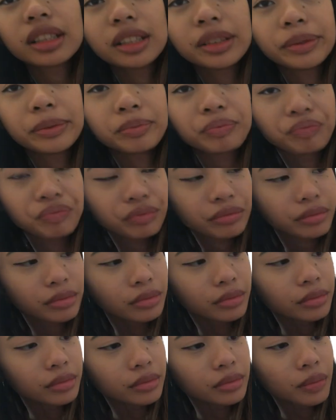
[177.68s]
Um,
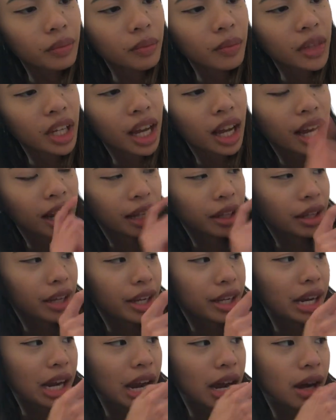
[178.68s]
I
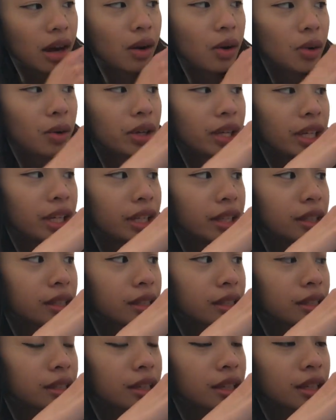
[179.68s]
like how
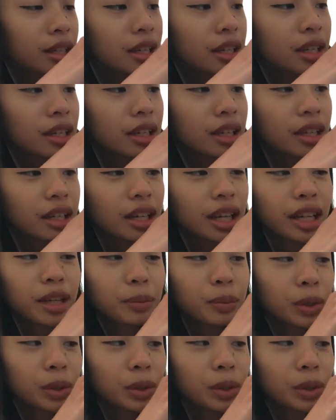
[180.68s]
it's, I